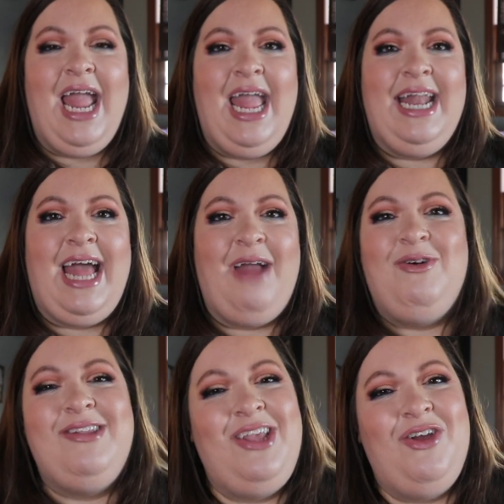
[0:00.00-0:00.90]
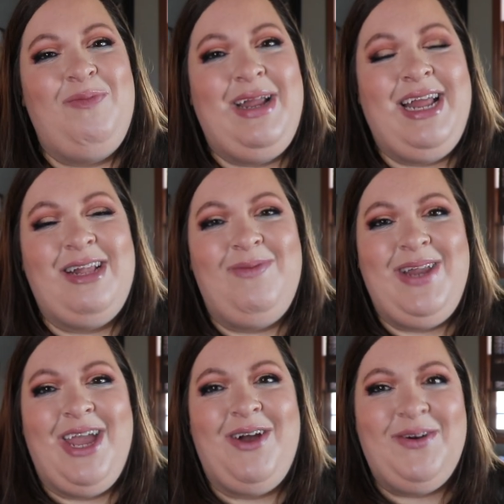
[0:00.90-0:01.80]
And I will see you in my next
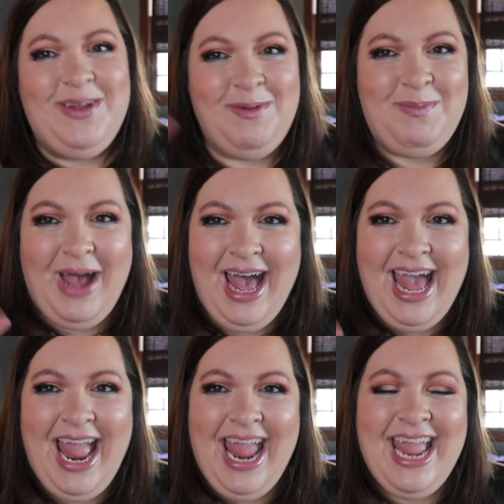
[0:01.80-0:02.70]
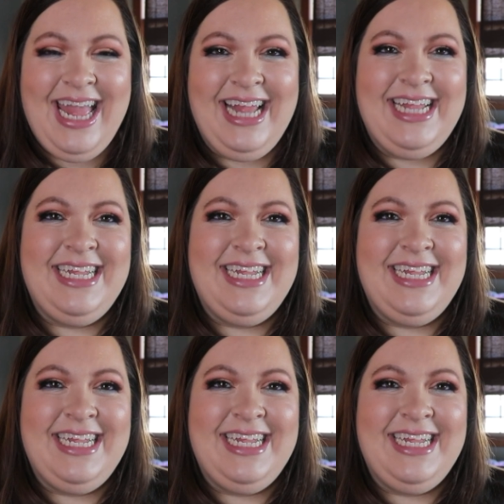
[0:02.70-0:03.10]
video. Bye.